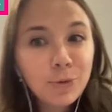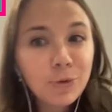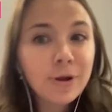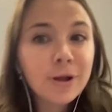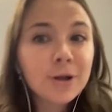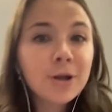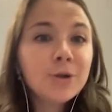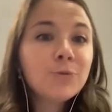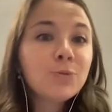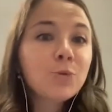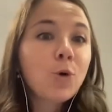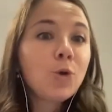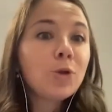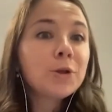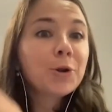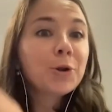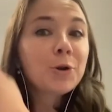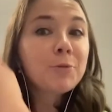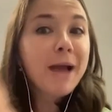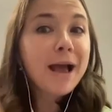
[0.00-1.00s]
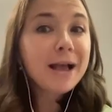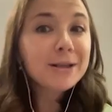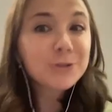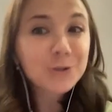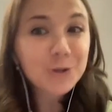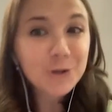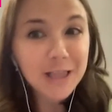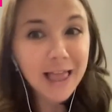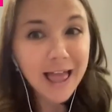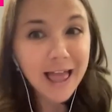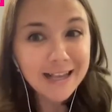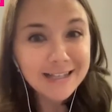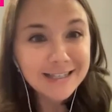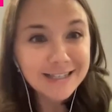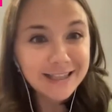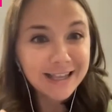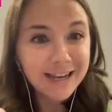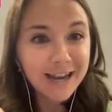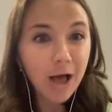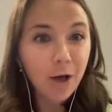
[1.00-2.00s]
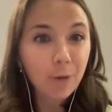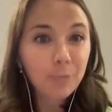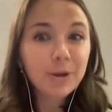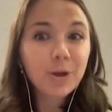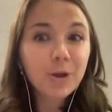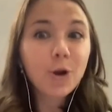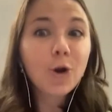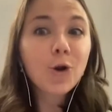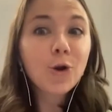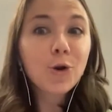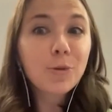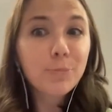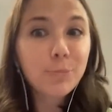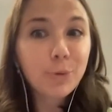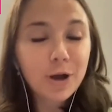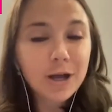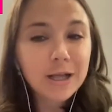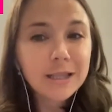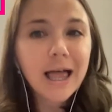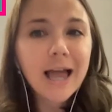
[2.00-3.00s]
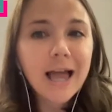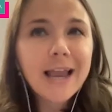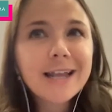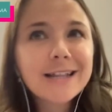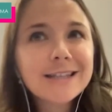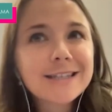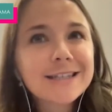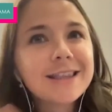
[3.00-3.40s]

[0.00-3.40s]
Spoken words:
enroll in her masterclass and then helping her book clients.